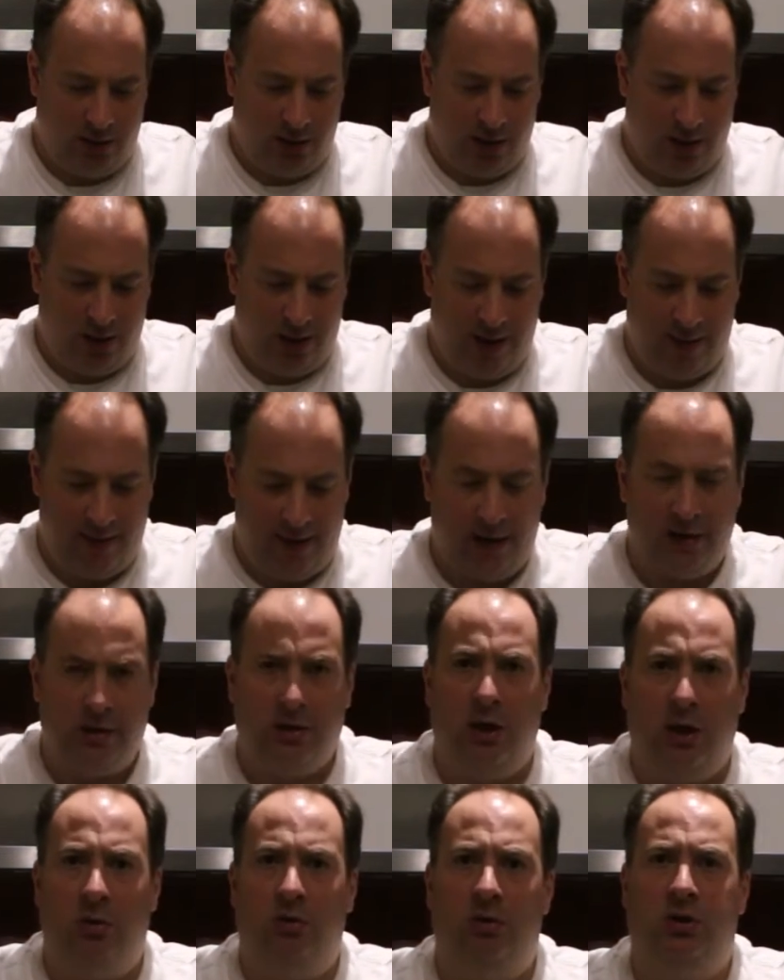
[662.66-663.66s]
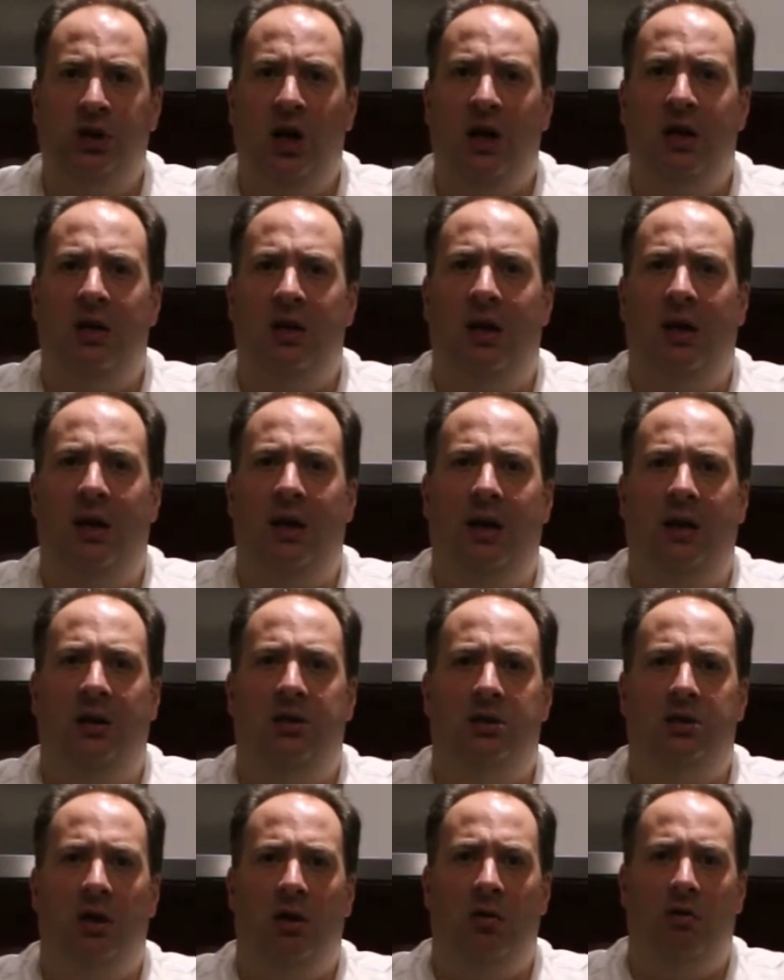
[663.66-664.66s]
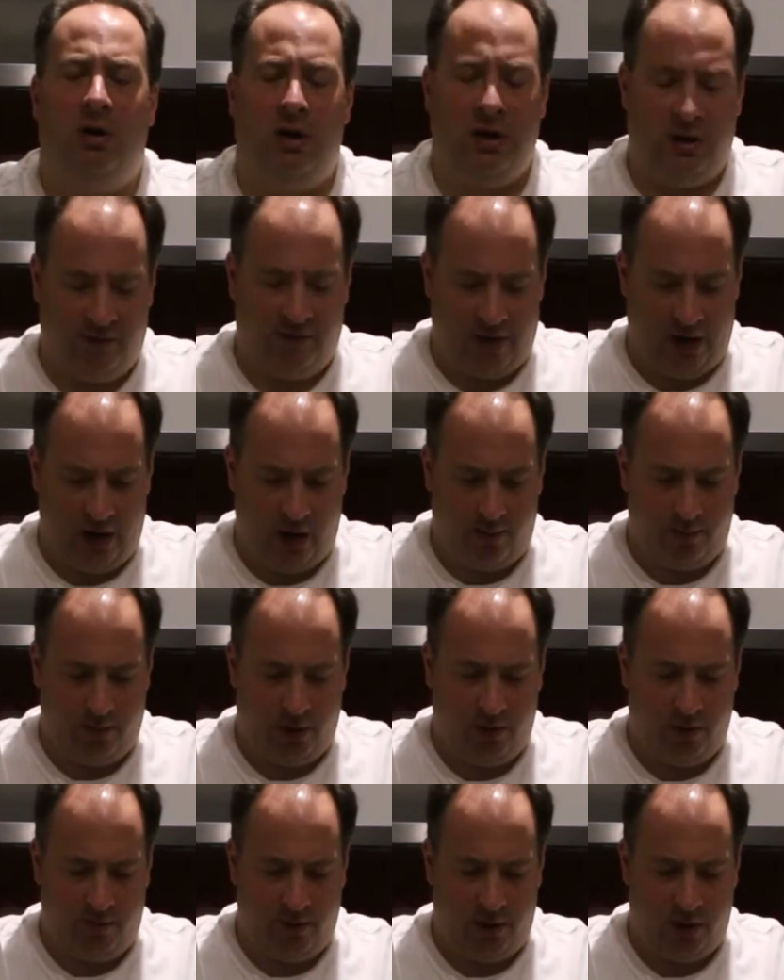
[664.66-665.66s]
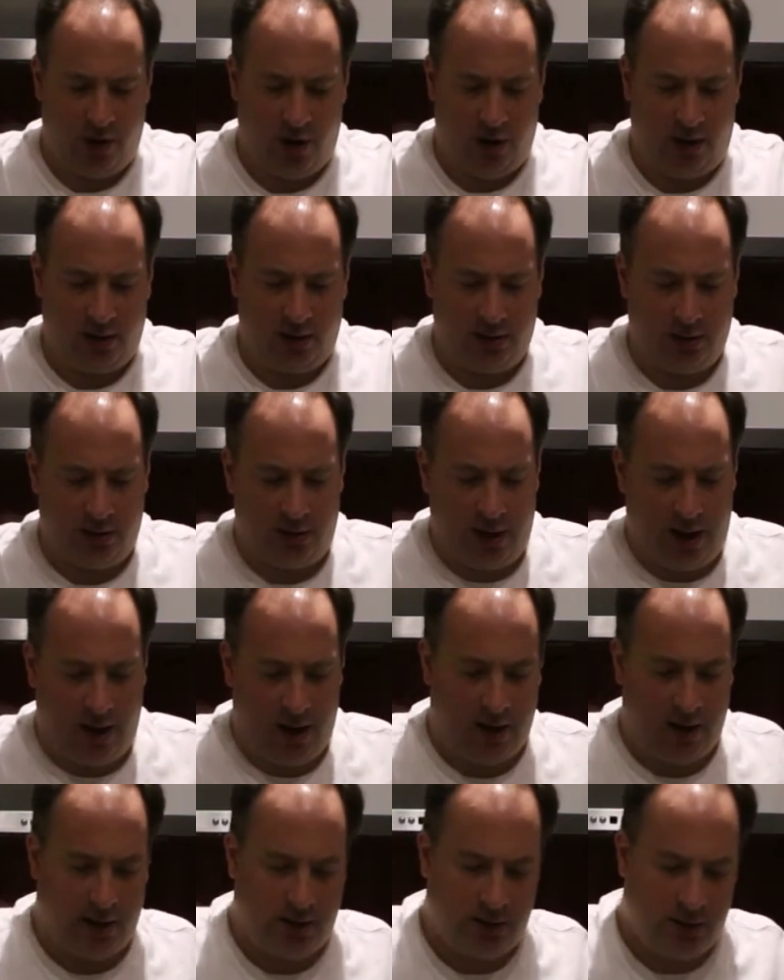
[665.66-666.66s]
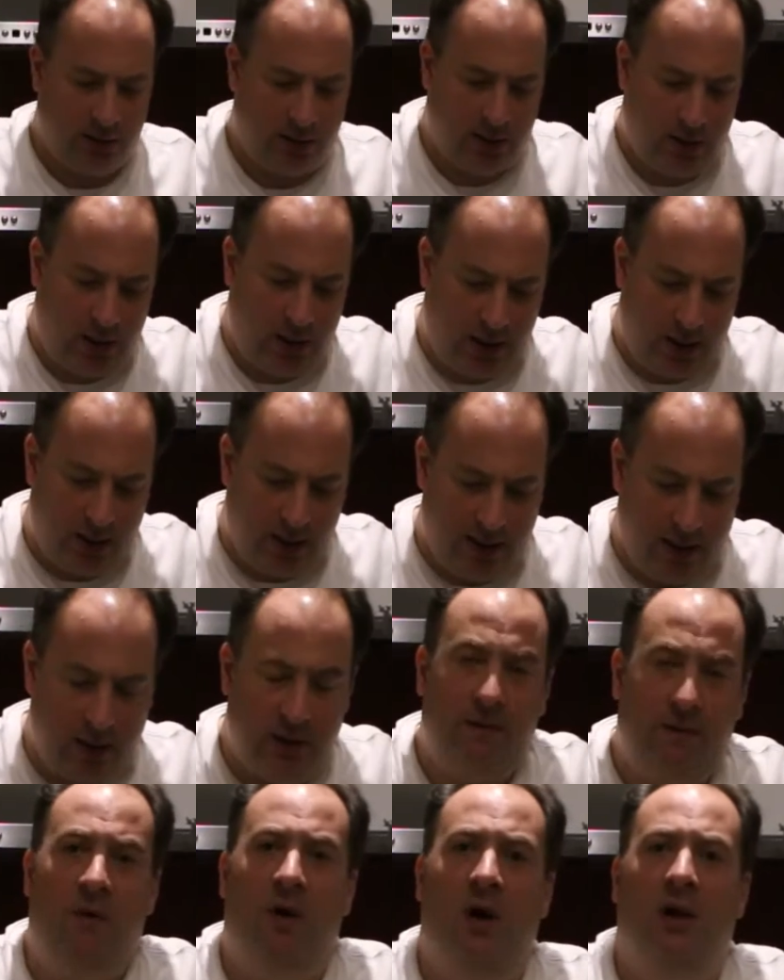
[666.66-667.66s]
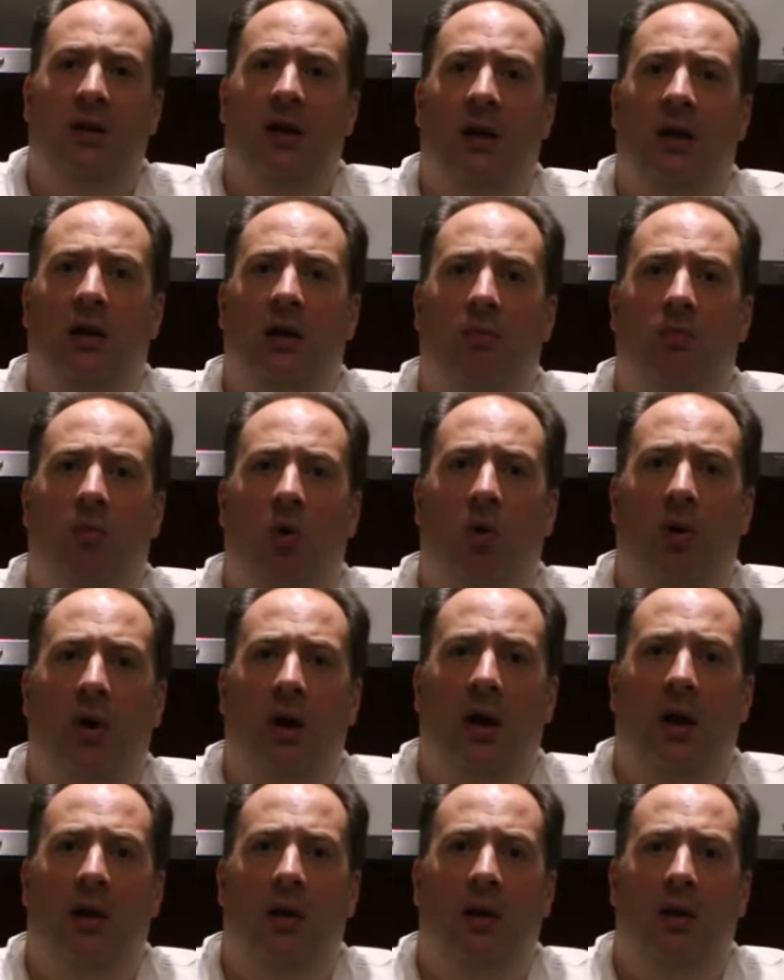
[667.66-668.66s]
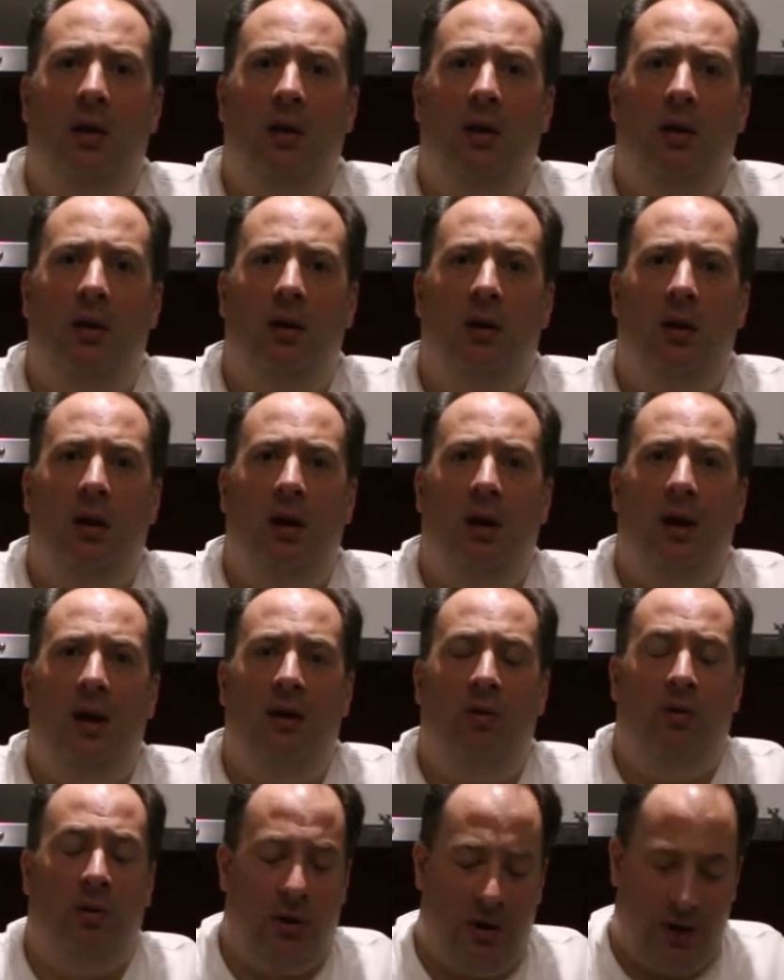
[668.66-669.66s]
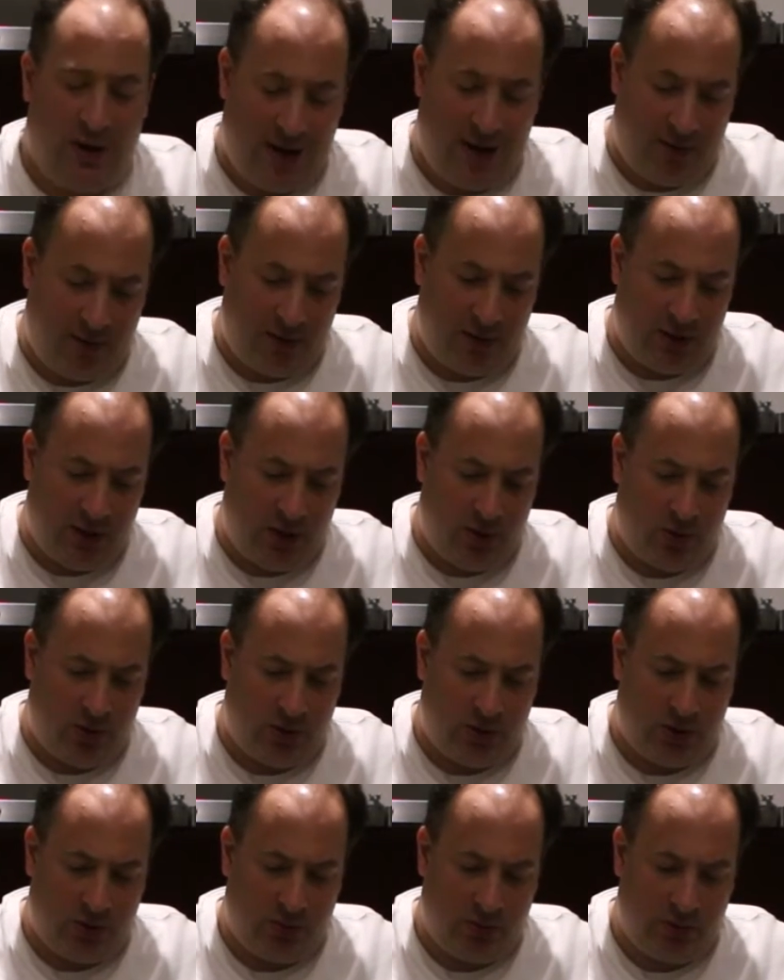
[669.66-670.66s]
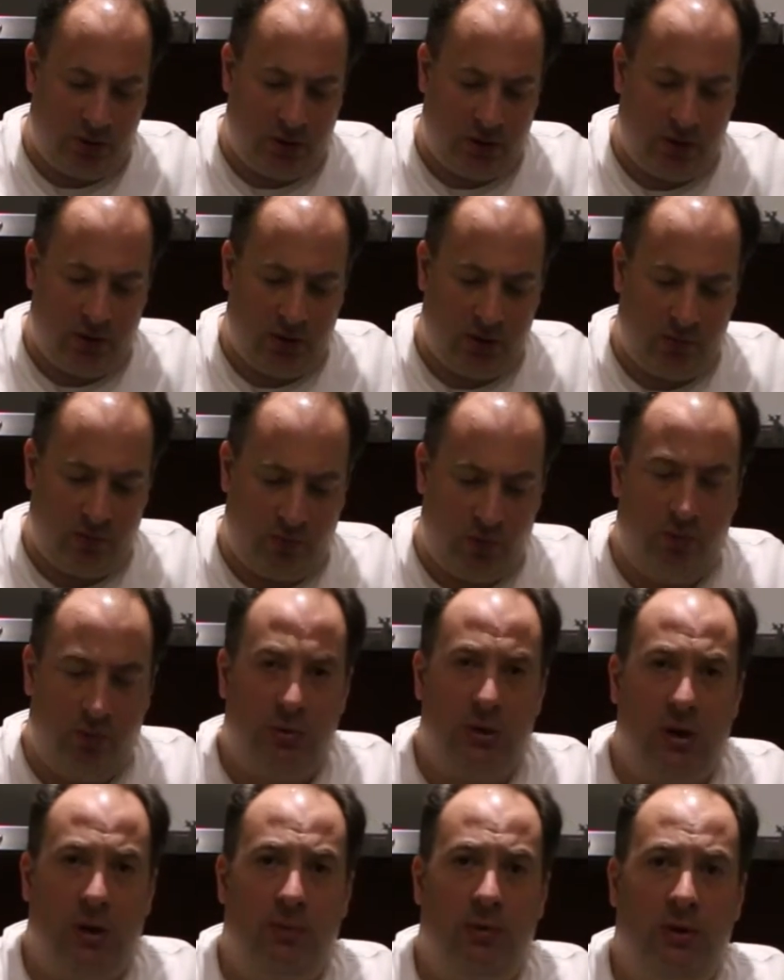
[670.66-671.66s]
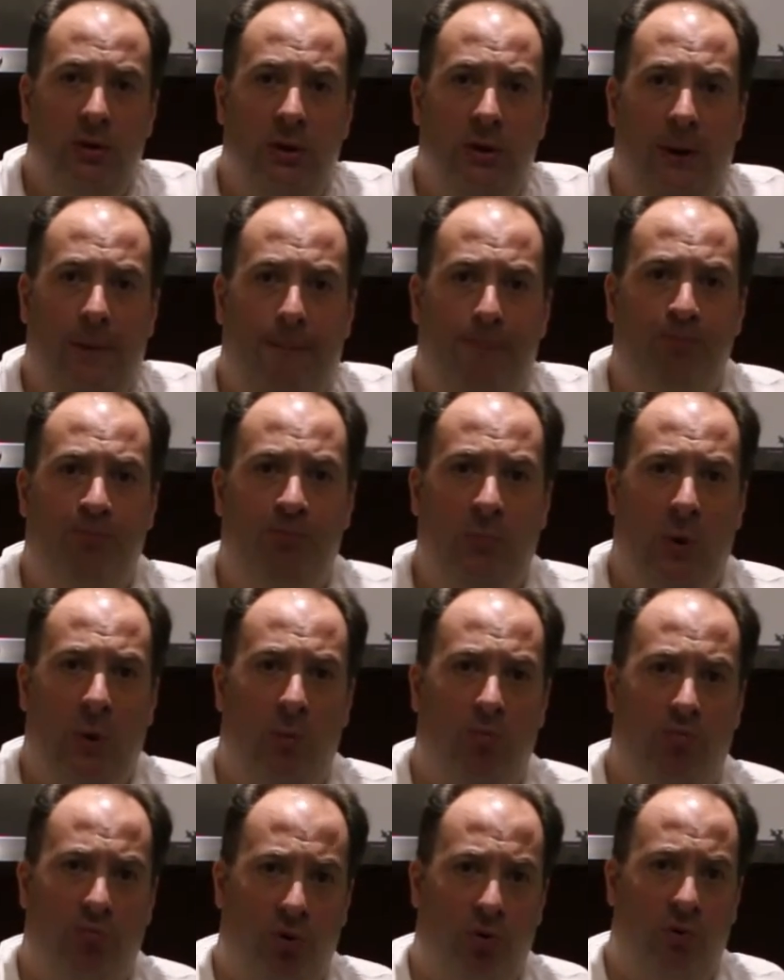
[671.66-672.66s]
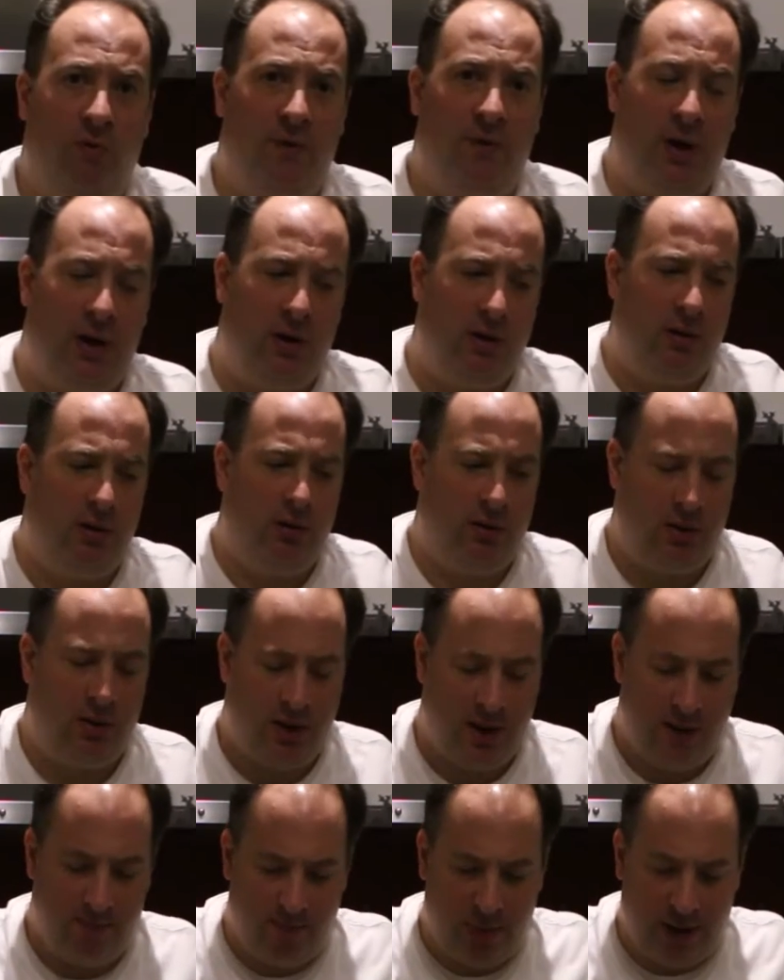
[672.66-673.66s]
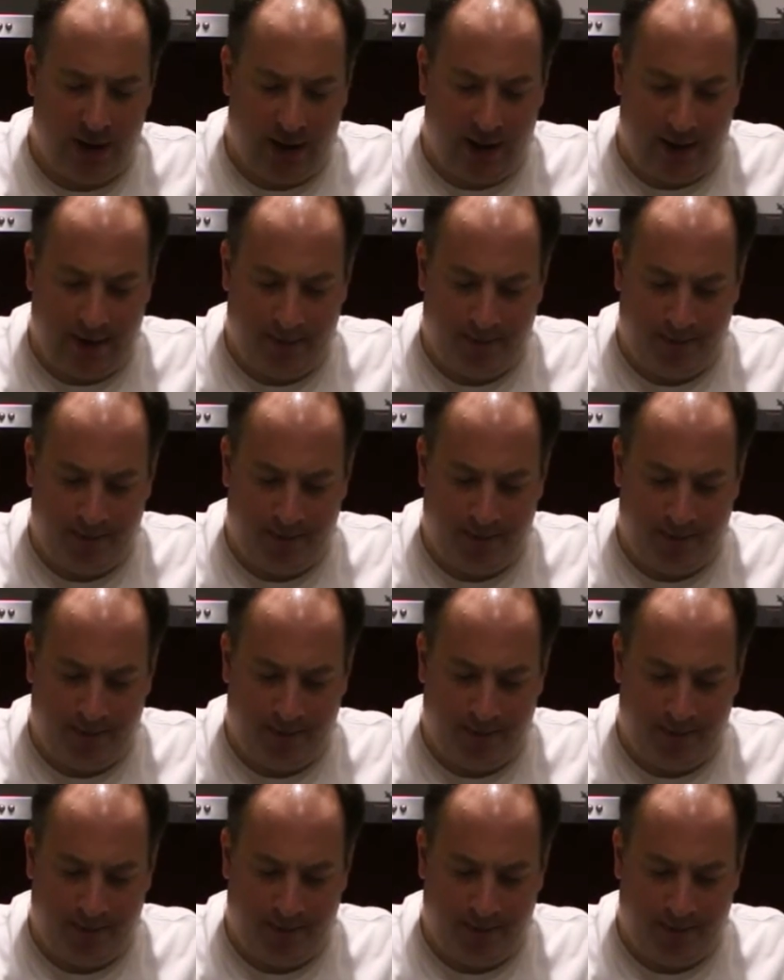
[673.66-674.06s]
let that dough gently, slowly develop overnight, and I can then divide that in the morning, allow the dough to return to room temperature, prove it, and then bake.